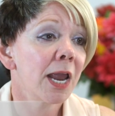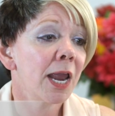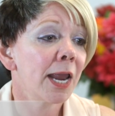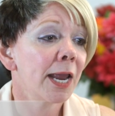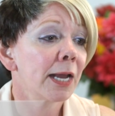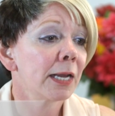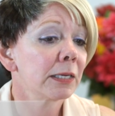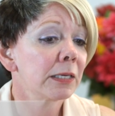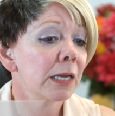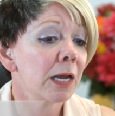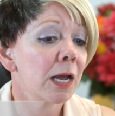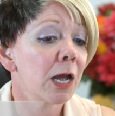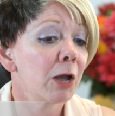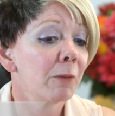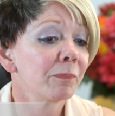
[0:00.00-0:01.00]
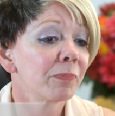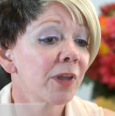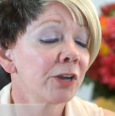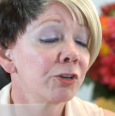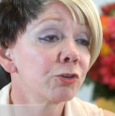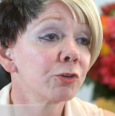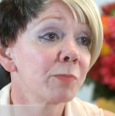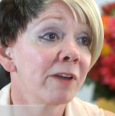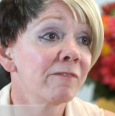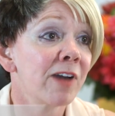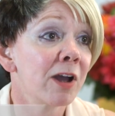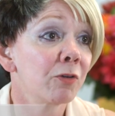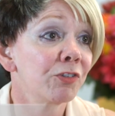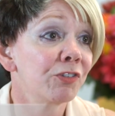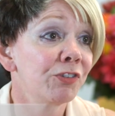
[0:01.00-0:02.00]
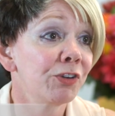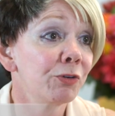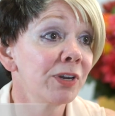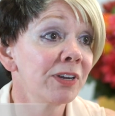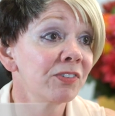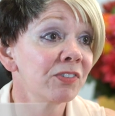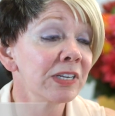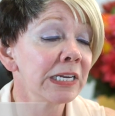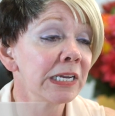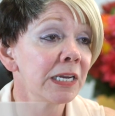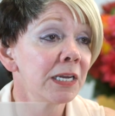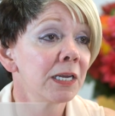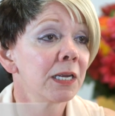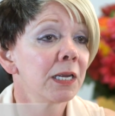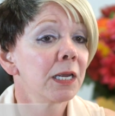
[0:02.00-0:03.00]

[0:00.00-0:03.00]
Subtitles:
and I took my vows seriously.